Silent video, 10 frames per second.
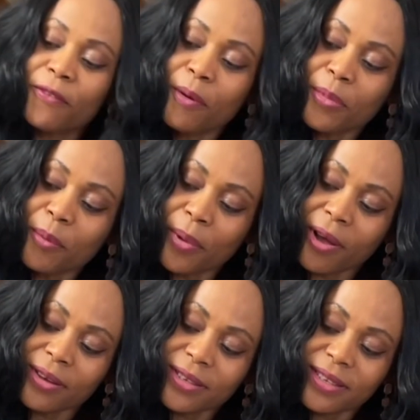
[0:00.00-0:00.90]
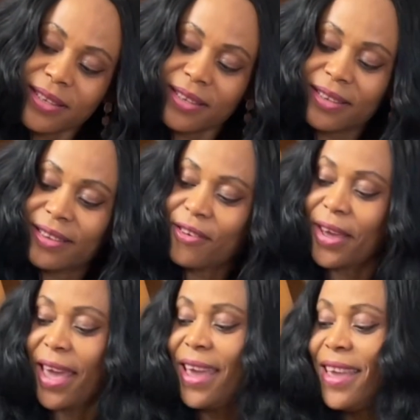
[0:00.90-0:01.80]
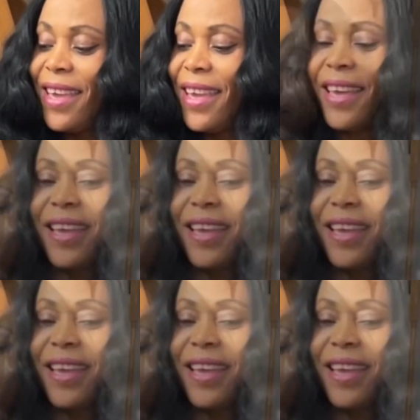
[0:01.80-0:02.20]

the box. Okay, and